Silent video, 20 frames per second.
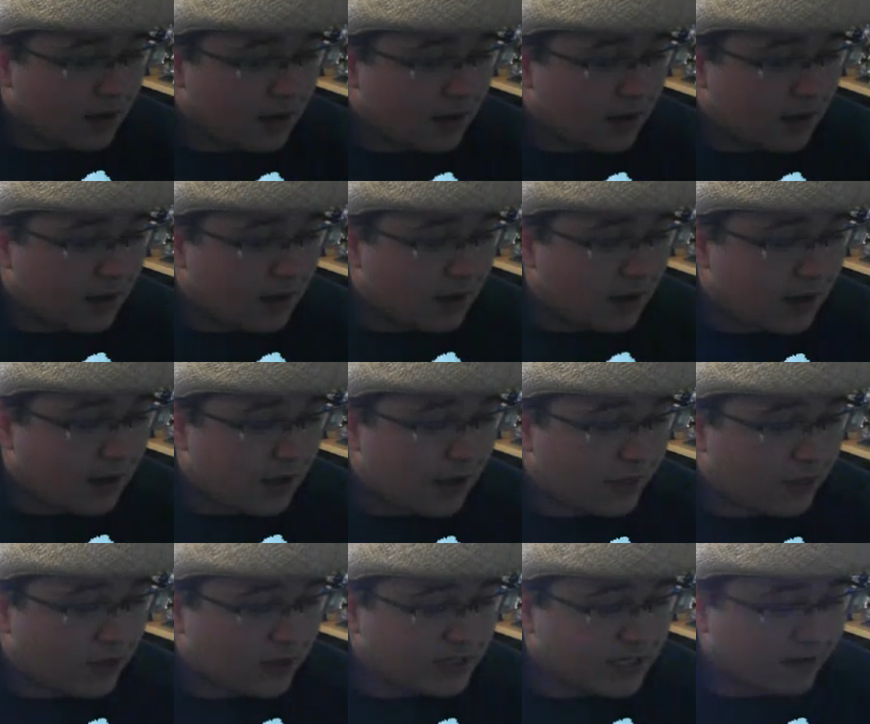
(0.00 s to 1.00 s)
Uh,
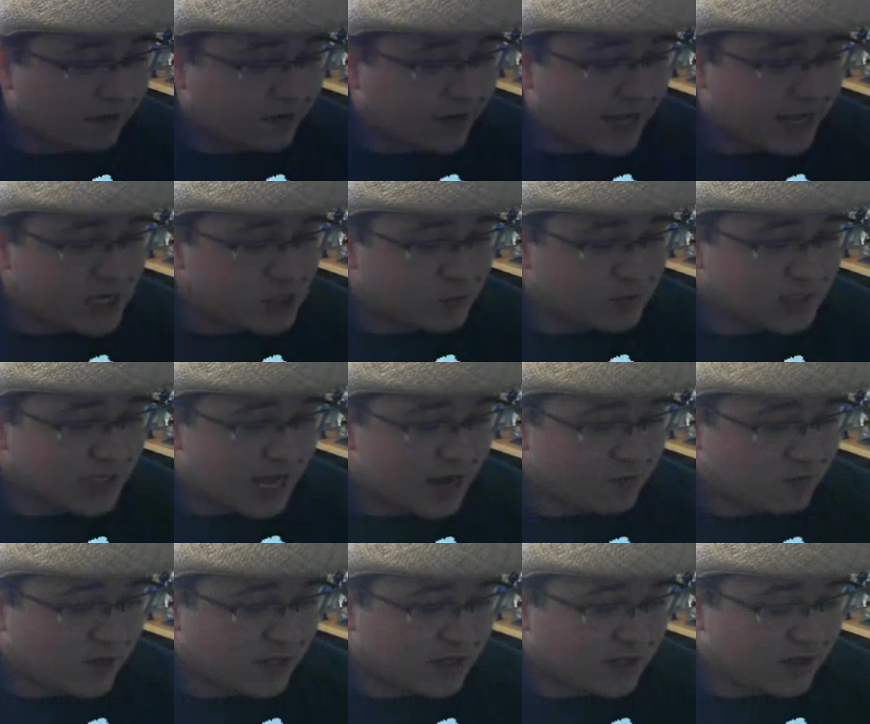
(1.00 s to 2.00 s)
I thought David Cage was the guy
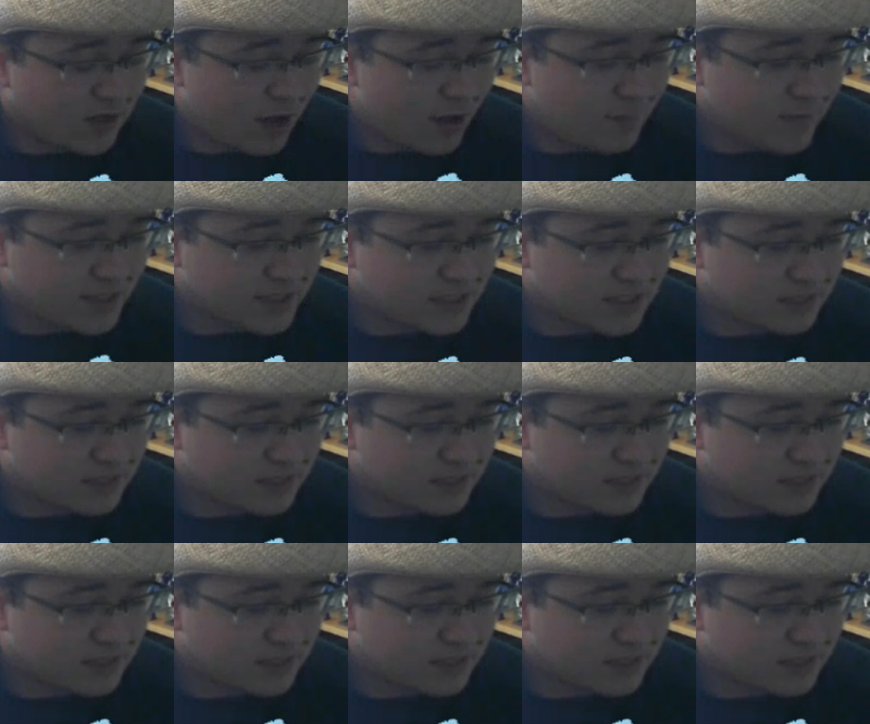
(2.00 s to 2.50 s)
who played the Goblin in